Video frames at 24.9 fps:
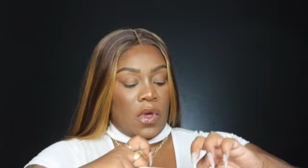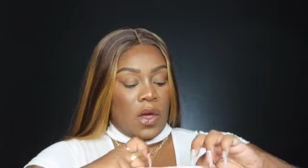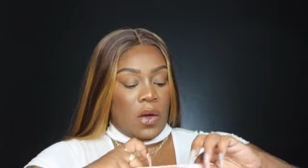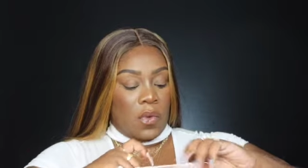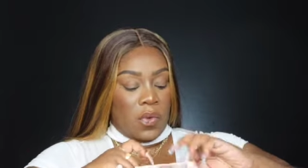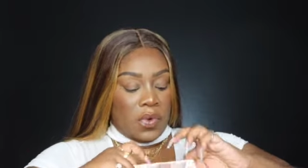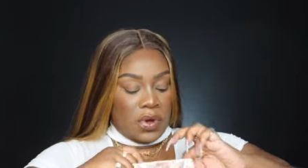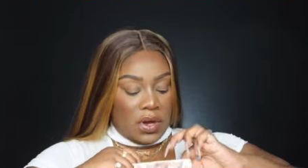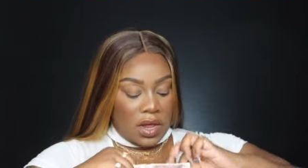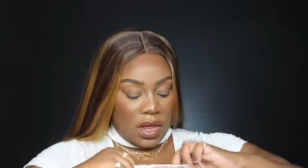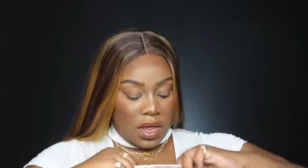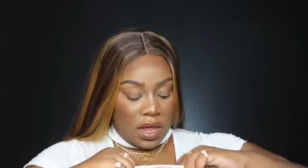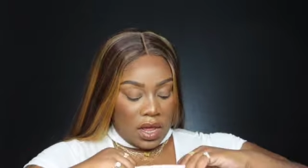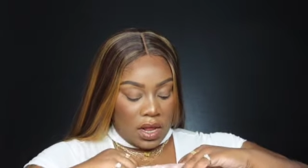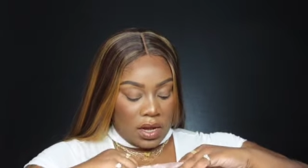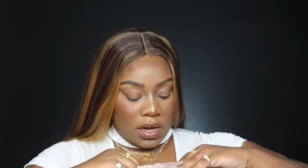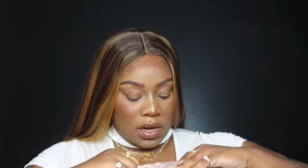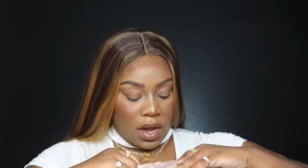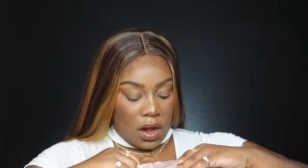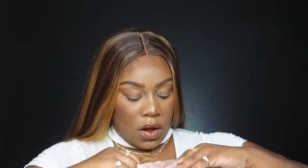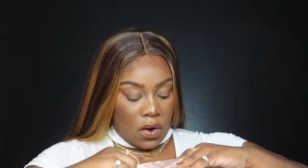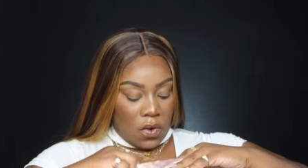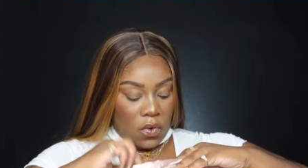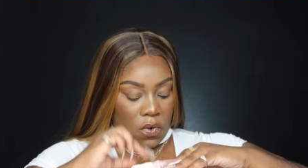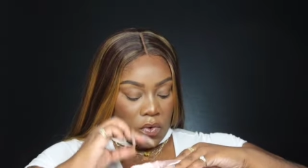I went ahead
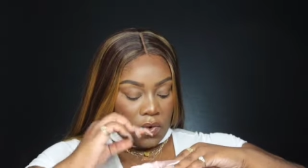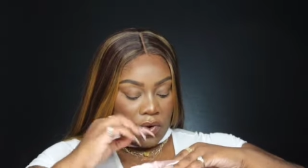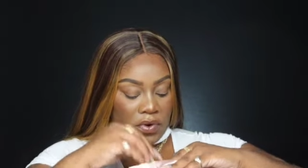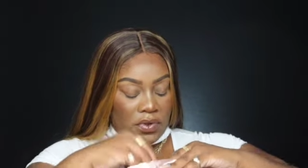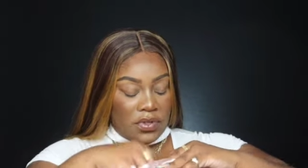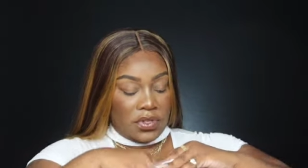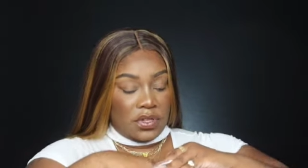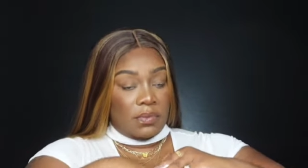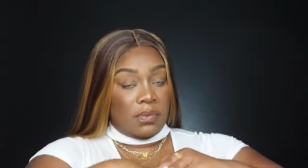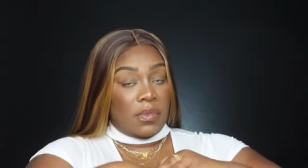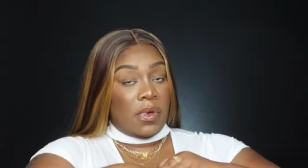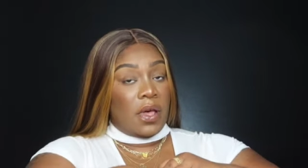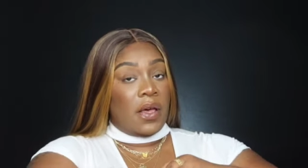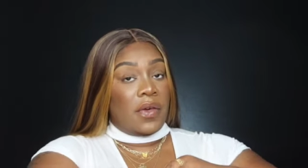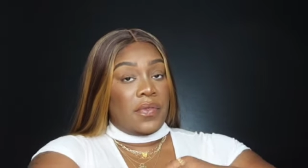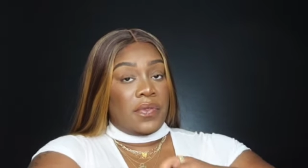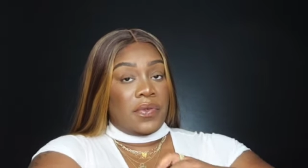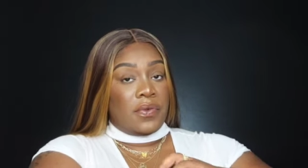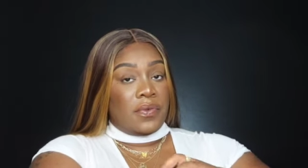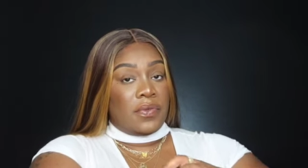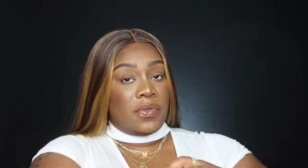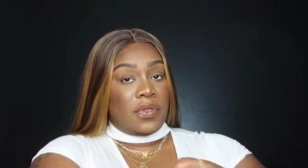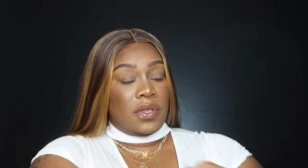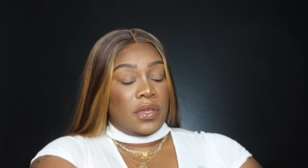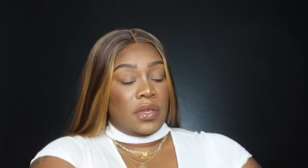and I ordered some
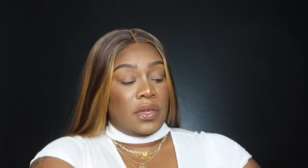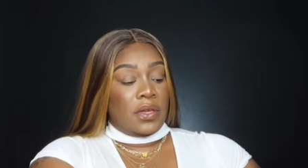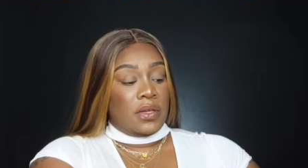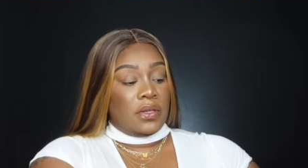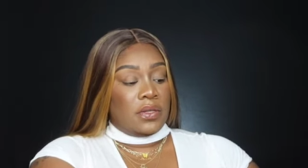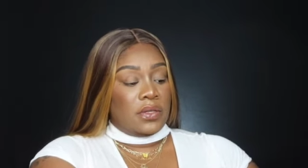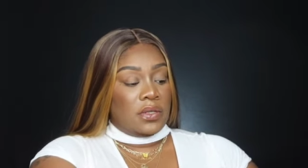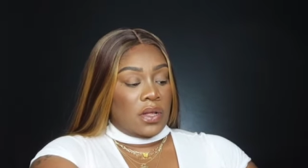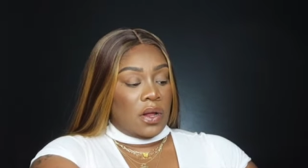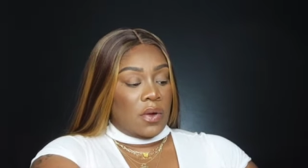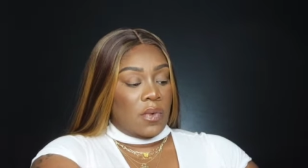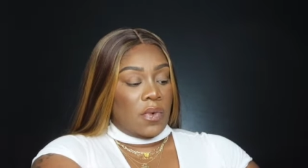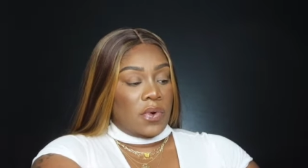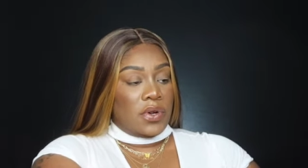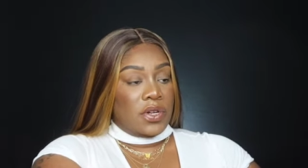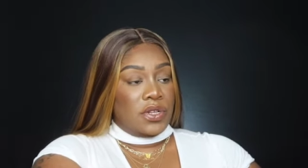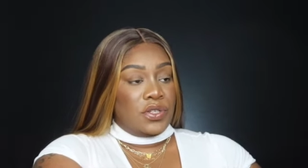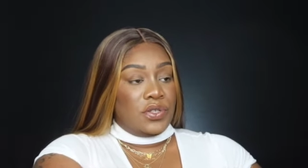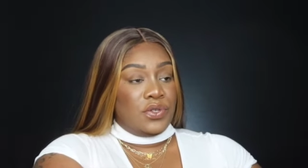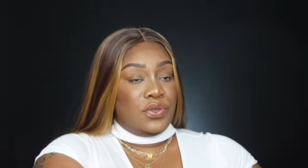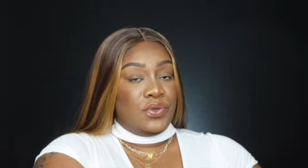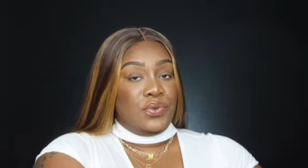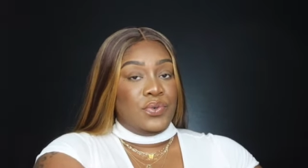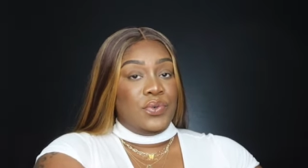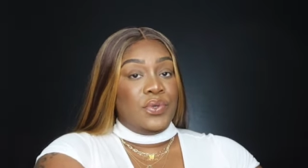other things I wanted
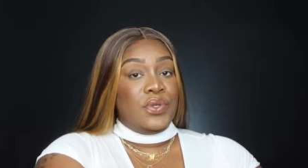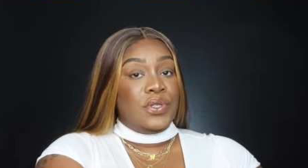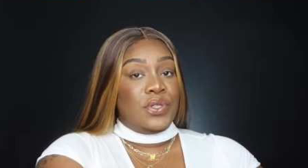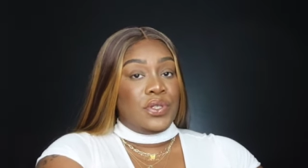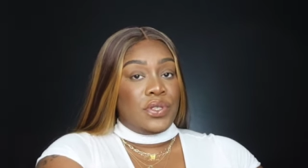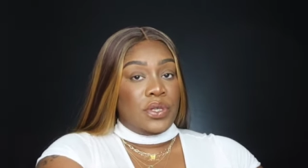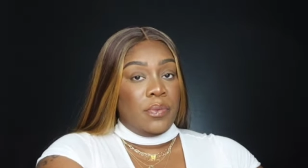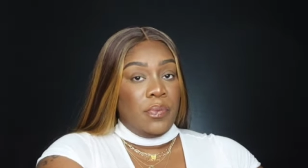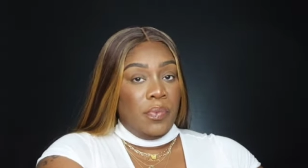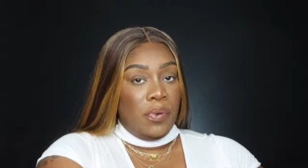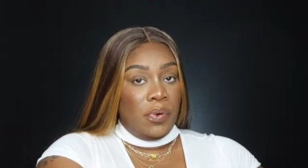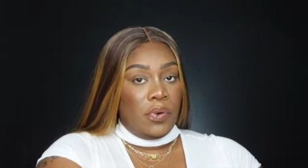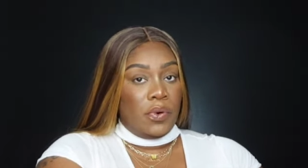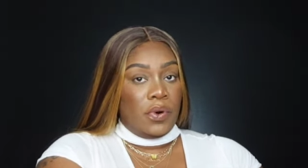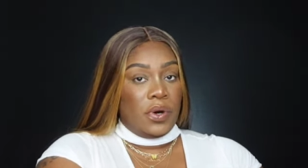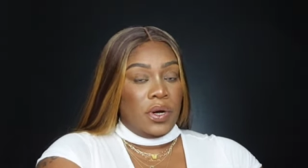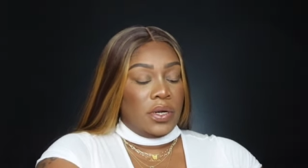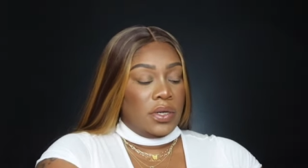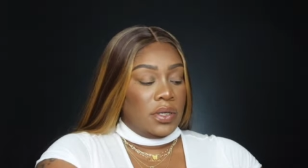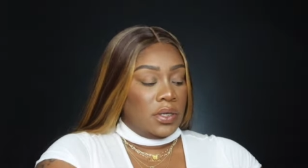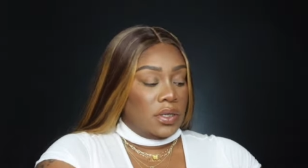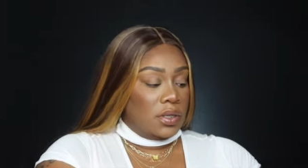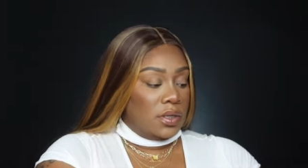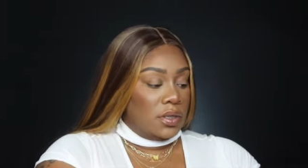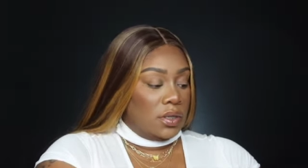to support
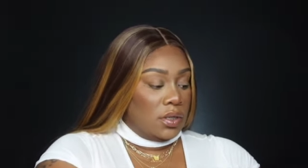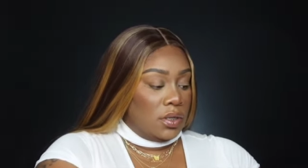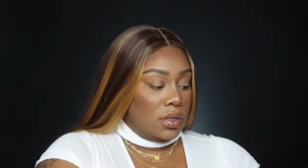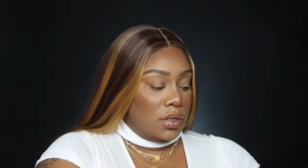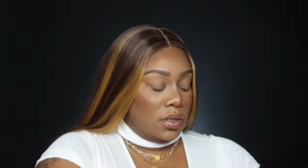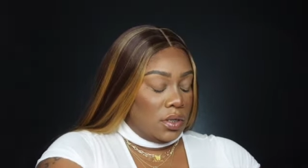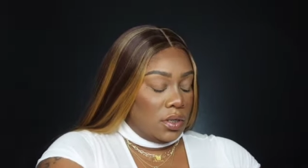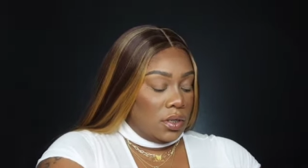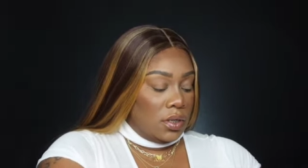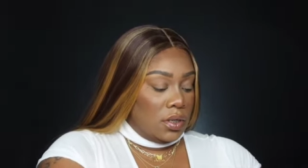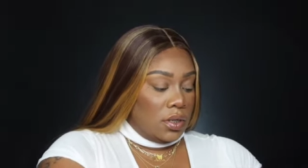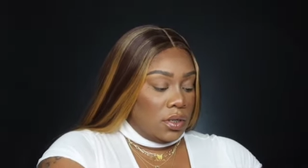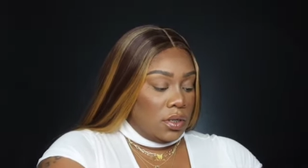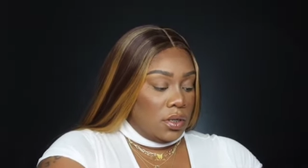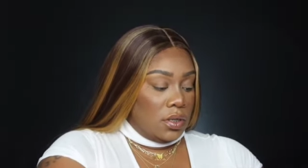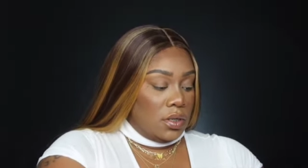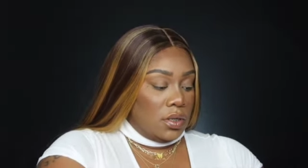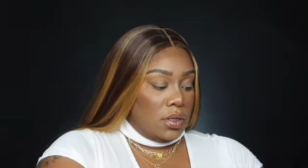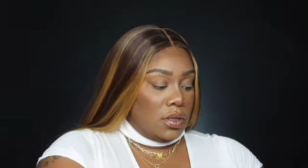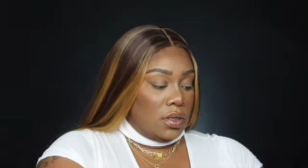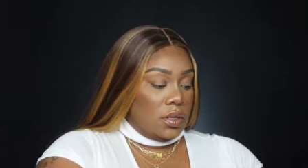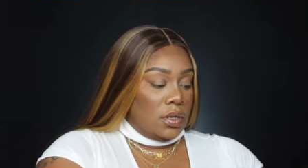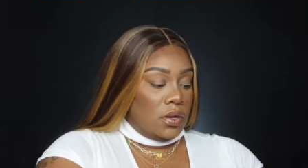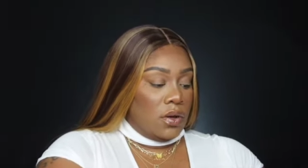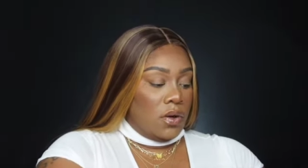
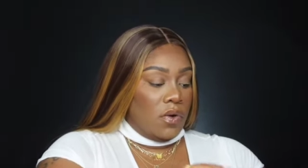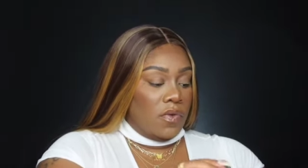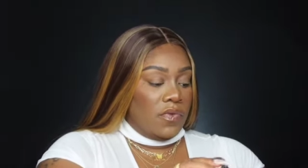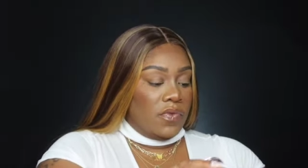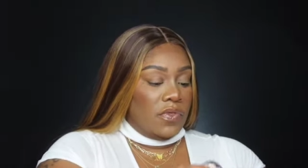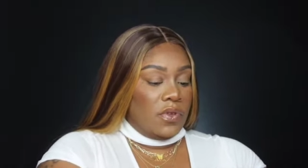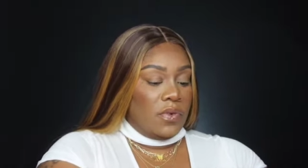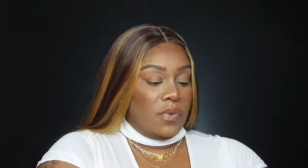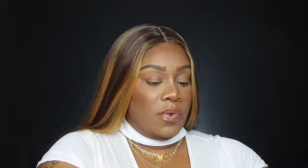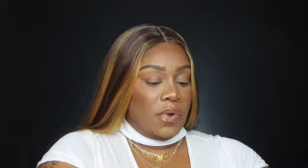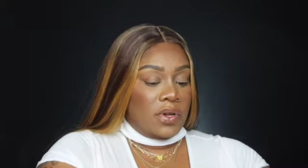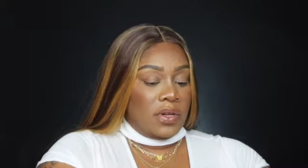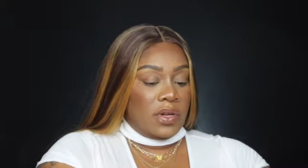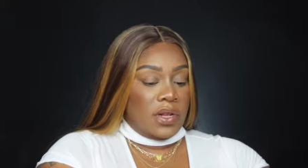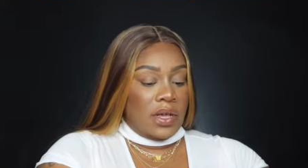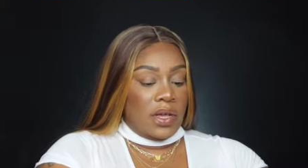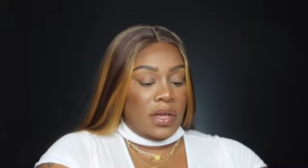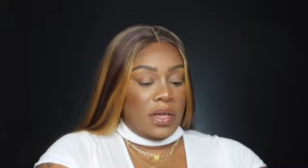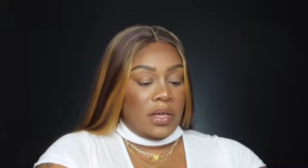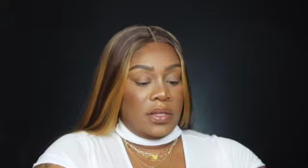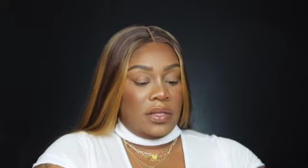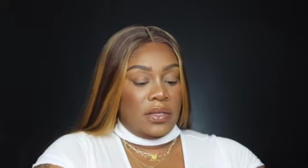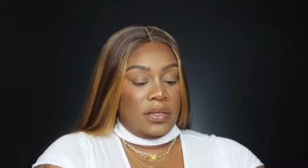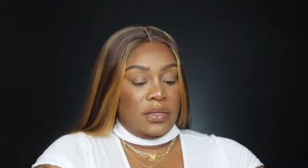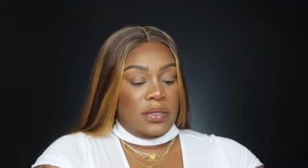hopefully one
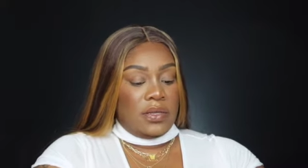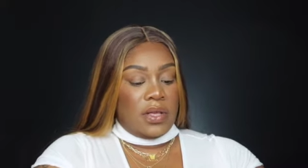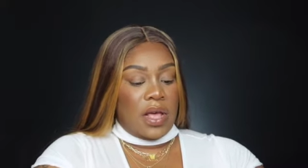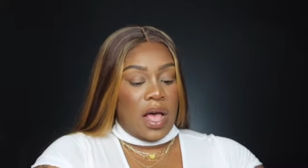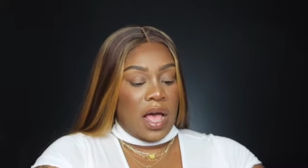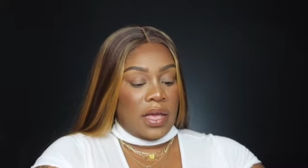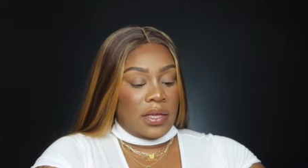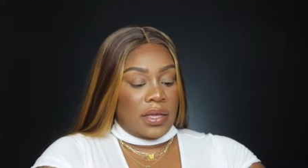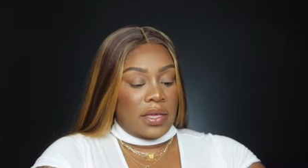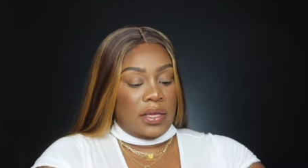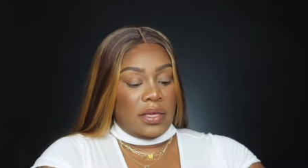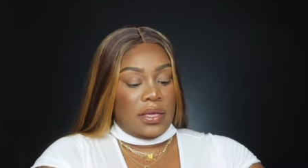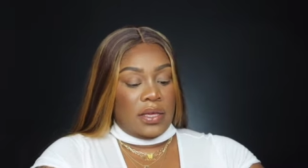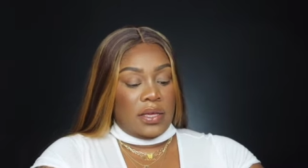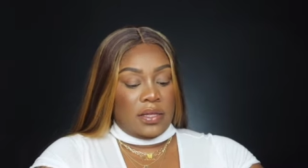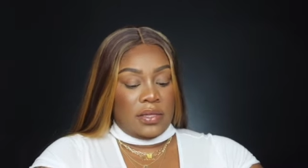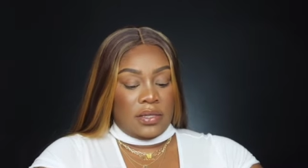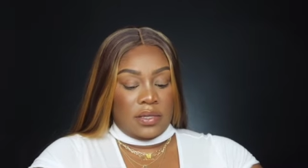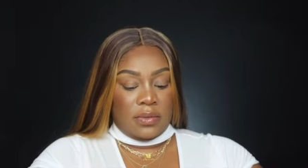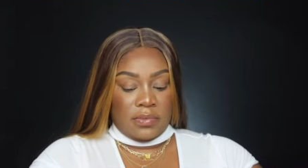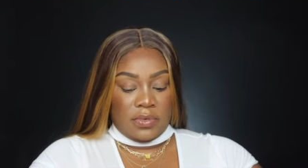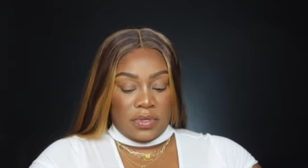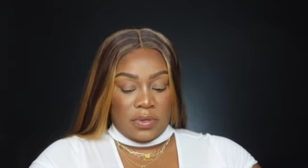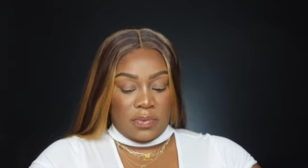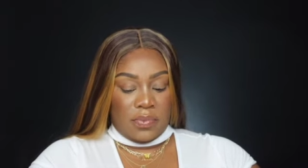day I can get
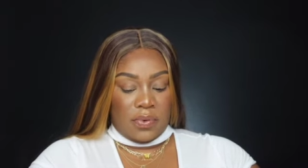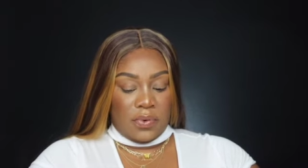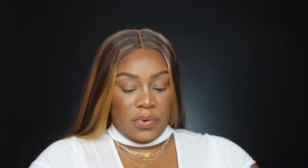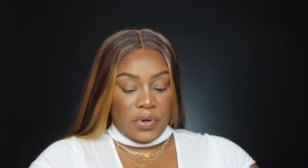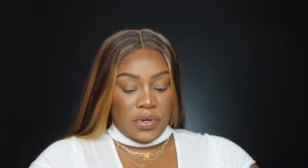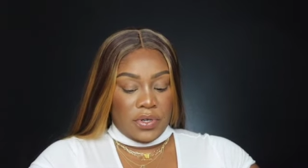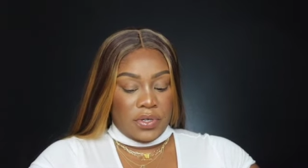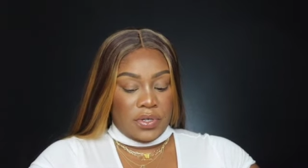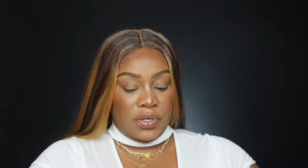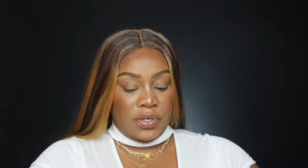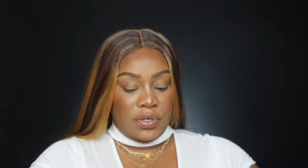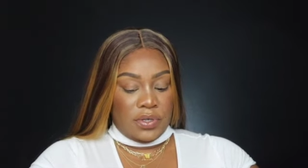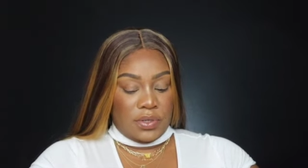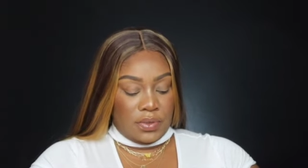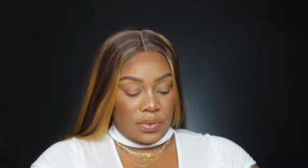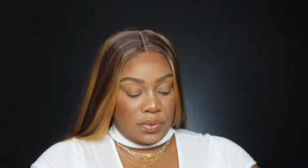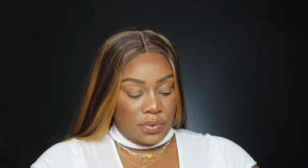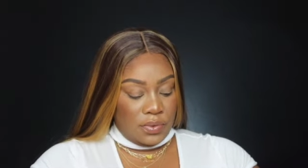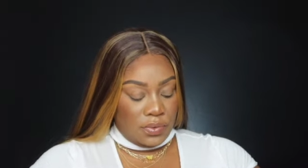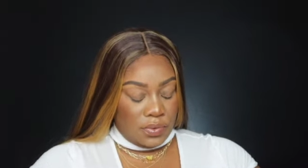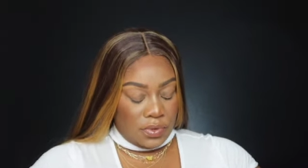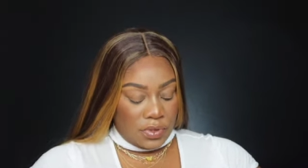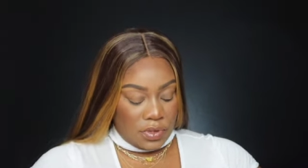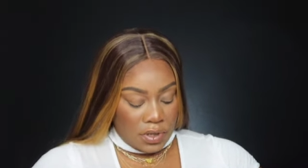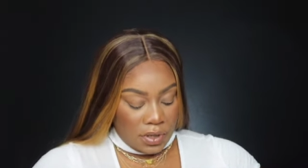some support too,
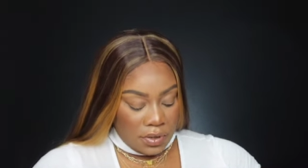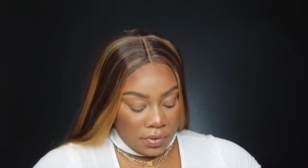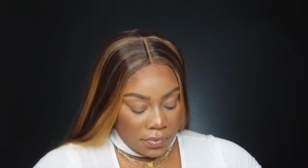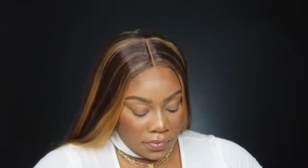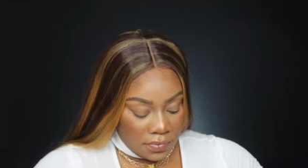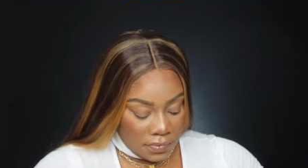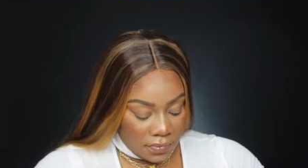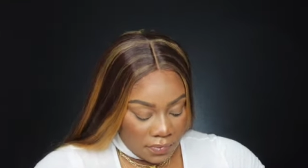you know?